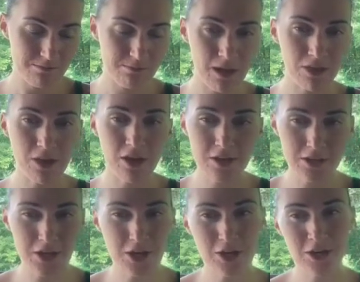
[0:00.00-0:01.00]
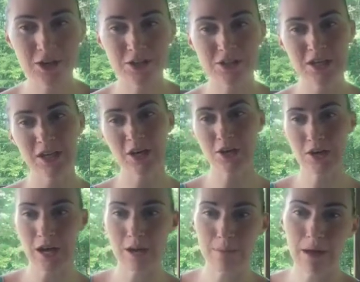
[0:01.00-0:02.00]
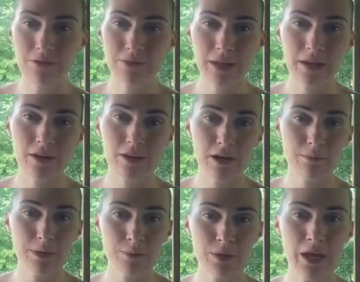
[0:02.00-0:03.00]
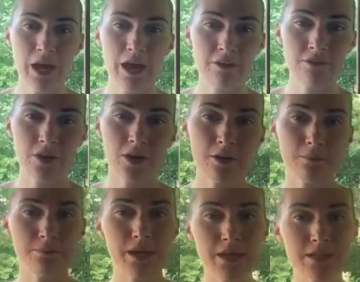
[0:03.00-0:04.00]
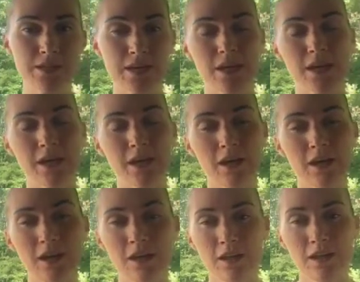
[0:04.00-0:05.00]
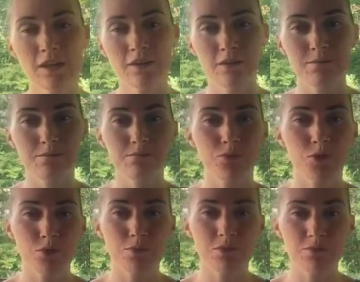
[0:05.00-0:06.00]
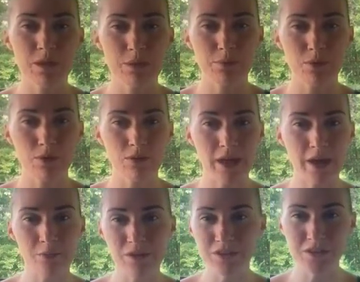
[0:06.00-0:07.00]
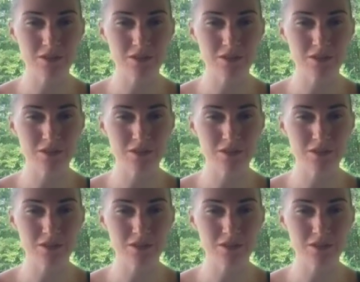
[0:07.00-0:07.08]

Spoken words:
My thoughts are to get our name out there. I mean, we have our basic group of people that we